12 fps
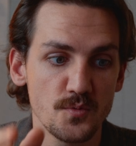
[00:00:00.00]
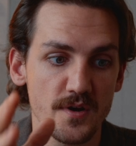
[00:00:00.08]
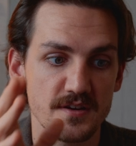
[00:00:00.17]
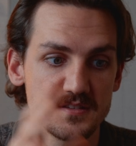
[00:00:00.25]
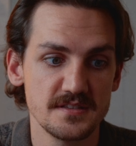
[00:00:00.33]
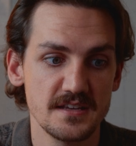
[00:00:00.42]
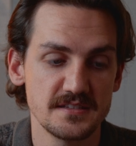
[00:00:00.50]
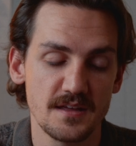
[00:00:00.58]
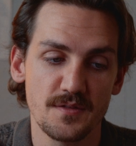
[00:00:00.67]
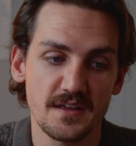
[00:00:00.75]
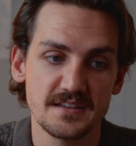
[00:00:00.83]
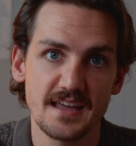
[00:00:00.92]
Whereas this, I
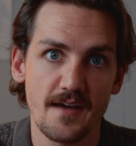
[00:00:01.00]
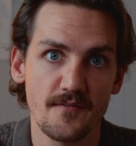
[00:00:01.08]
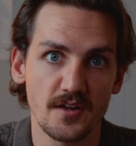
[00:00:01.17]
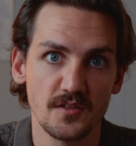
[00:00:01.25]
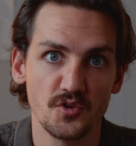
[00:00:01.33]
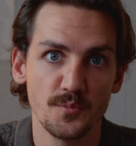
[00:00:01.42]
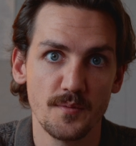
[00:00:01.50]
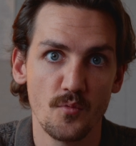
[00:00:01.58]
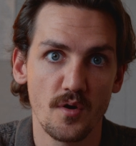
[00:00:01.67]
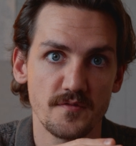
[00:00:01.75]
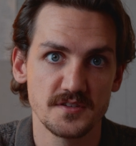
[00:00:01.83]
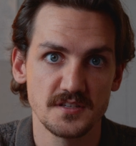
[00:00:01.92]
think, is having a little bit
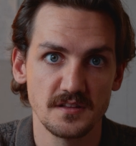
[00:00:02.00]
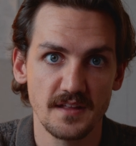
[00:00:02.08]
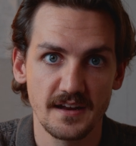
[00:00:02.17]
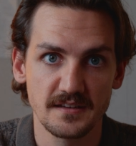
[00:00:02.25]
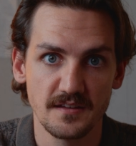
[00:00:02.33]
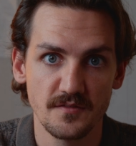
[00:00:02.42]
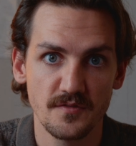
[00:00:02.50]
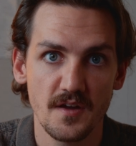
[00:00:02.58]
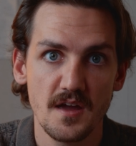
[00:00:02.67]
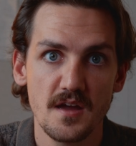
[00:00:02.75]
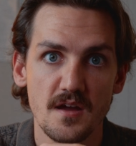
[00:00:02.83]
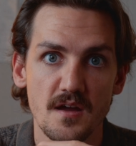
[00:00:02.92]
more of a selective
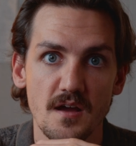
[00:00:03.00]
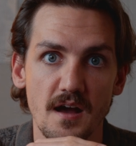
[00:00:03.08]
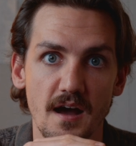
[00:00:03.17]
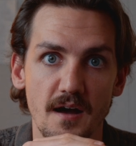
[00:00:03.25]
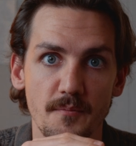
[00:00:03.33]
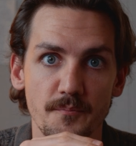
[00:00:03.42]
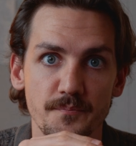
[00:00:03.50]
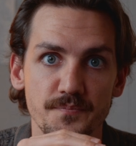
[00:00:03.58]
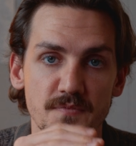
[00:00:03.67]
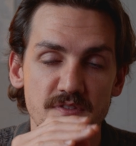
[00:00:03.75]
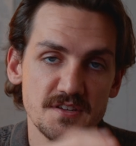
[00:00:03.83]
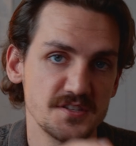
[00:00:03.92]

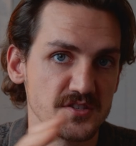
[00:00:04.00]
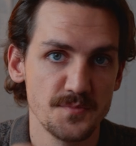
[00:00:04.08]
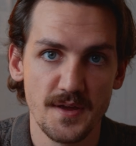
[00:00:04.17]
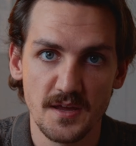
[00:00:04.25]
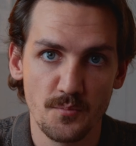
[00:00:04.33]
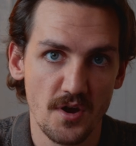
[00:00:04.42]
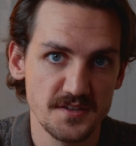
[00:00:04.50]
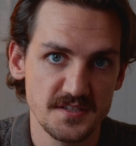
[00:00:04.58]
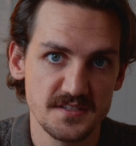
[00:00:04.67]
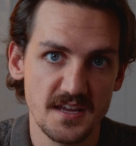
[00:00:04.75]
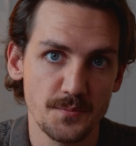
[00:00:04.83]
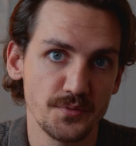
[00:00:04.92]
decision-making
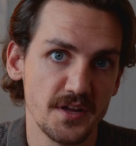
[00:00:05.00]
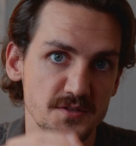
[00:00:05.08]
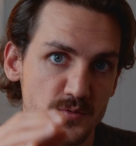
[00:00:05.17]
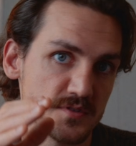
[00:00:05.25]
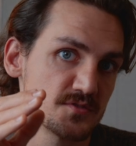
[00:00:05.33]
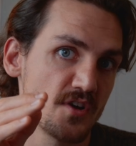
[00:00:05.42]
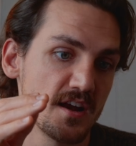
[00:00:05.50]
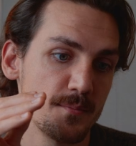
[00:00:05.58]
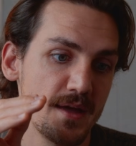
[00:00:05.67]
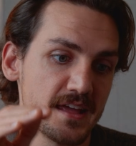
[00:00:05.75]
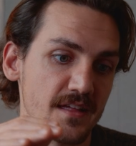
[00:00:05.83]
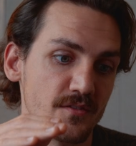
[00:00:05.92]
process take place where it's trying to
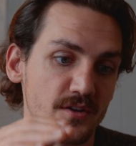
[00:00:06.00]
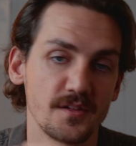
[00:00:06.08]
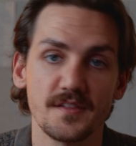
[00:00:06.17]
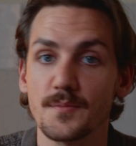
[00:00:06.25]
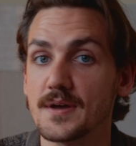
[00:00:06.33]
make it look like the